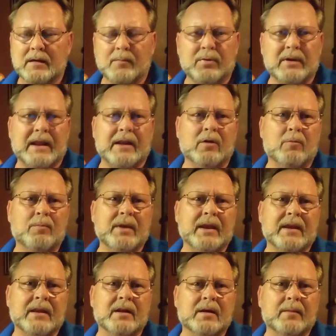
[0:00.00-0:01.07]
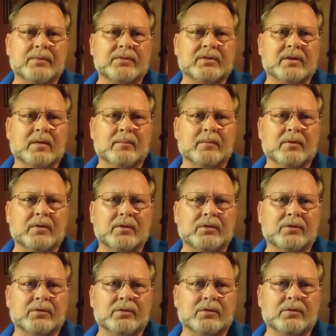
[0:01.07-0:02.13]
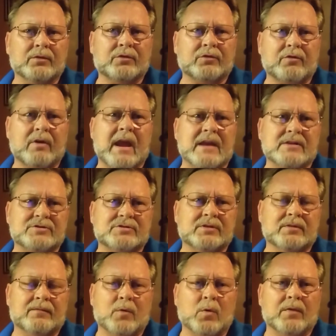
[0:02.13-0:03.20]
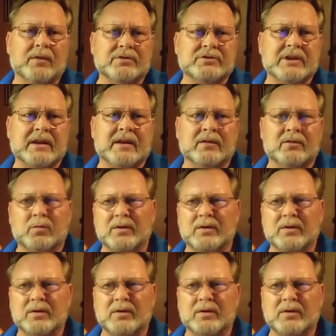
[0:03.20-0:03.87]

planning on picking up some scratch for the chickens,